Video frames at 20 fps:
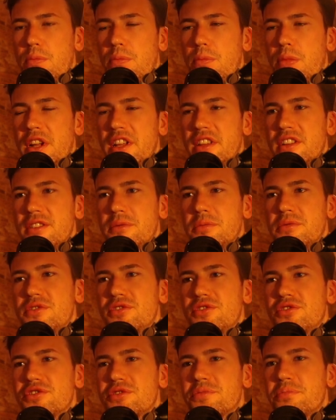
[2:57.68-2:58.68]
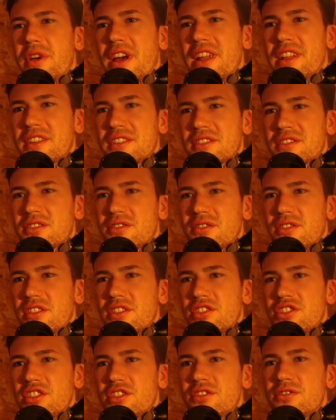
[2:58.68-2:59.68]
But they use padding, so they
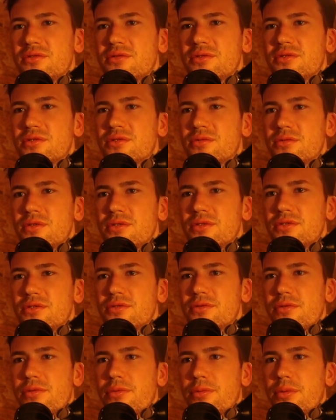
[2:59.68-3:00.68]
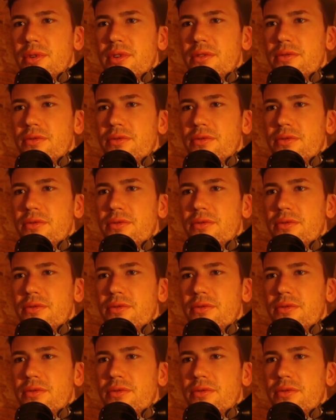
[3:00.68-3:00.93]
just use 1, 2, 3,